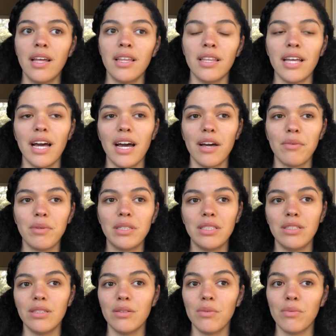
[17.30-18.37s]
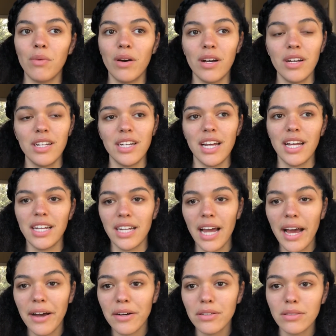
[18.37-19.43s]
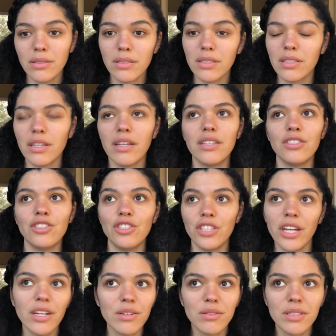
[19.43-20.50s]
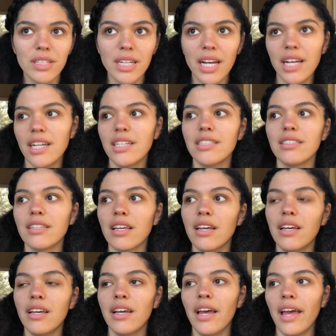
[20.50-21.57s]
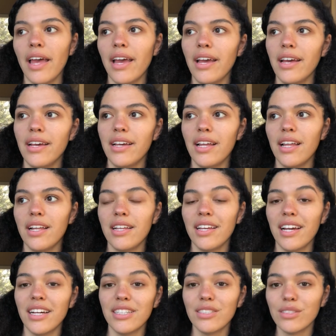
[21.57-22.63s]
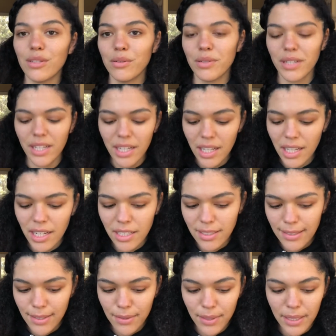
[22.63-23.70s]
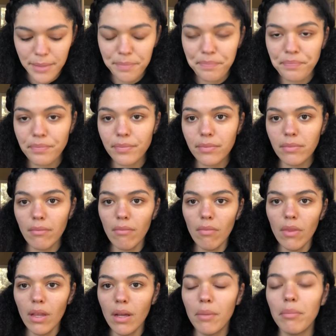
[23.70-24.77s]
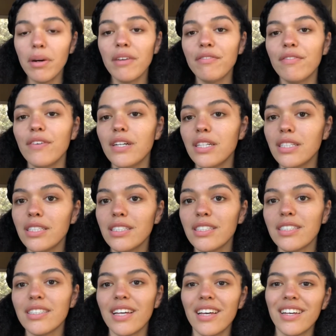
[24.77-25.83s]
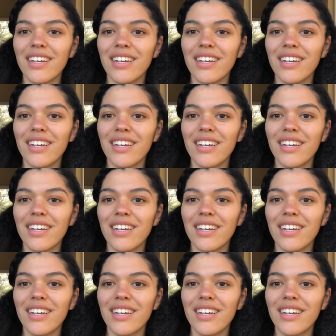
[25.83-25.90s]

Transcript: that I want to one, announce, share with you guys. And yeah, so we're gonna get into it. But first,